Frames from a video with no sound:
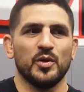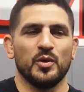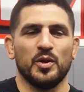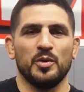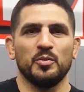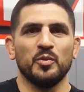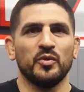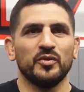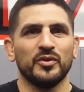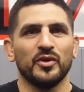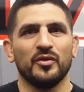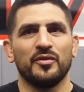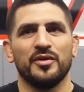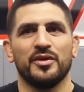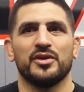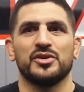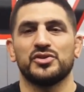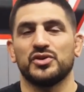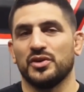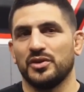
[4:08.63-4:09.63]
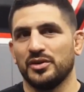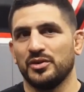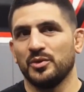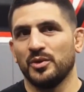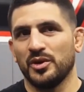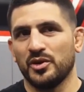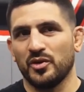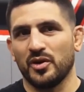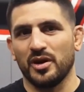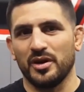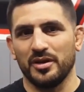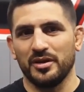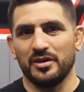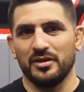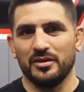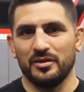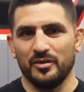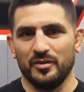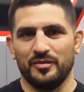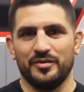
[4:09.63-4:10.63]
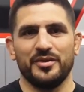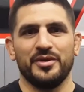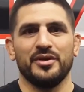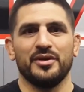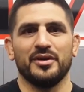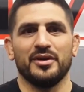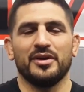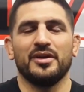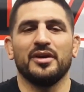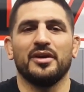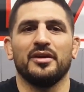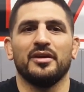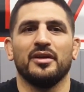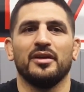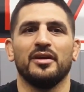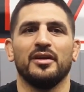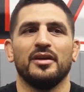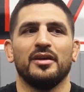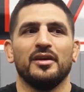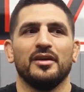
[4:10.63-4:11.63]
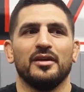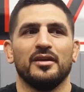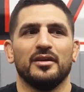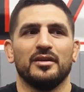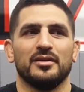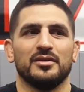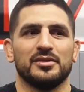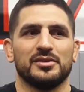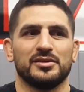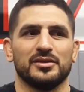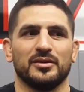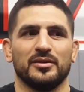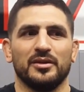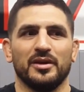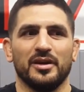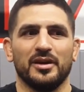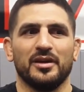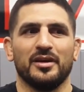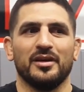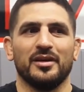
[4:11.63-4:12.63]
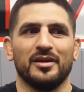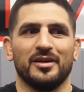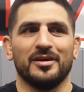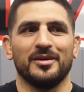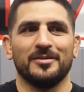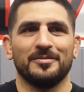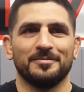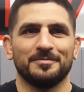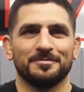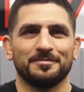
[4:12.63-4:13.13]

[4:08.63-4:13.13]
I moved over here, I started doing karate over here again. So yeah,